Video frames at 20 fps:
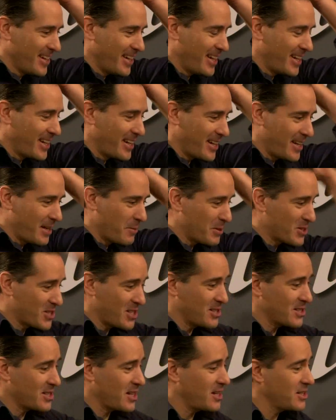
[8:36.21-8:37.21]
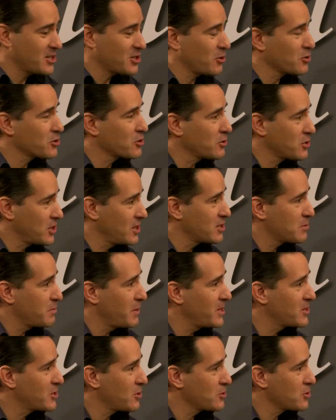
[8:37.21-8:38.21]
And but since then, since
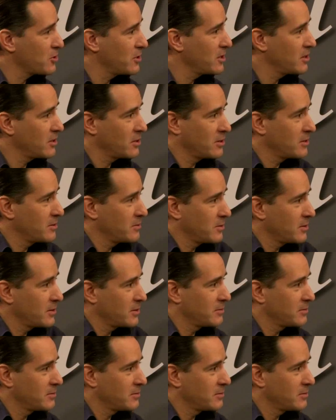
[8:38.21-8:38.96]
May, it's also in